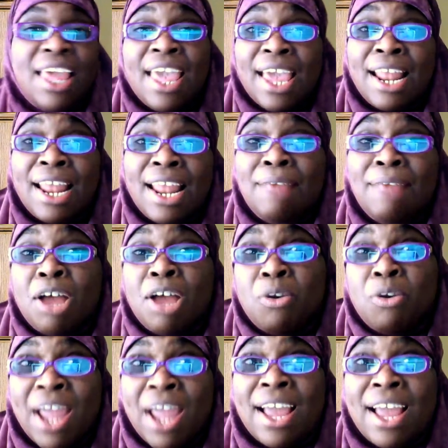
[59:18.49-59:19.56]
And I'm
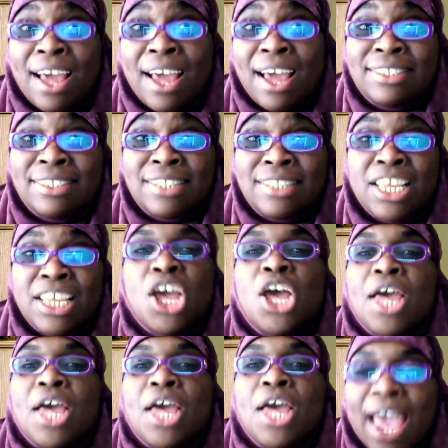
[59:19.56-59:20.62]
not, quite honestly,
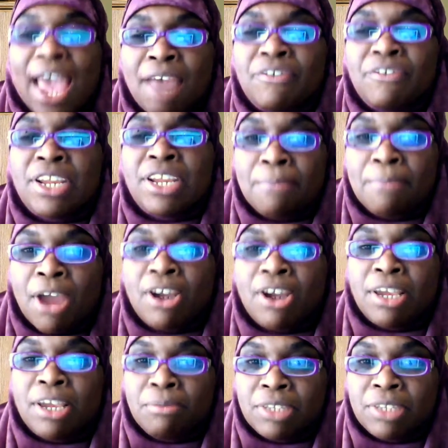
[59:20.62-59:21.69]
African
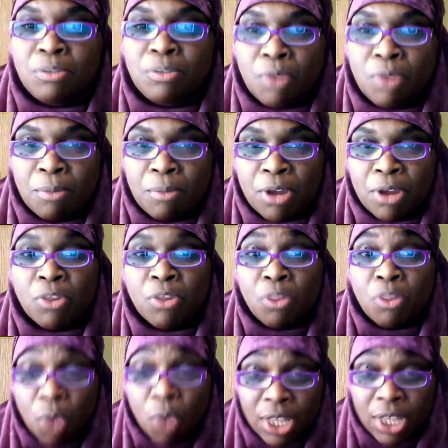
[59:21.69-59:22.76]
American Muslim women were
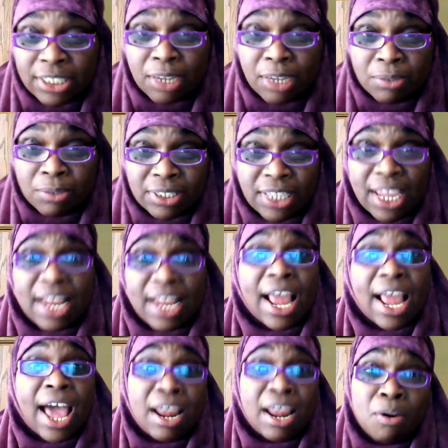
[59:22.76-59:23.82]
the ones that were saying,
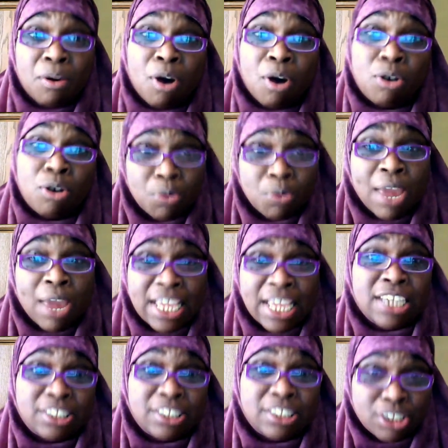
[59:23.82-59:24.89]
I don't owe you any
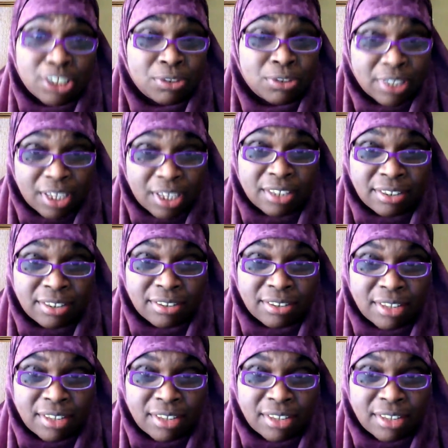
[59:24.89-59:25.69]
excuses.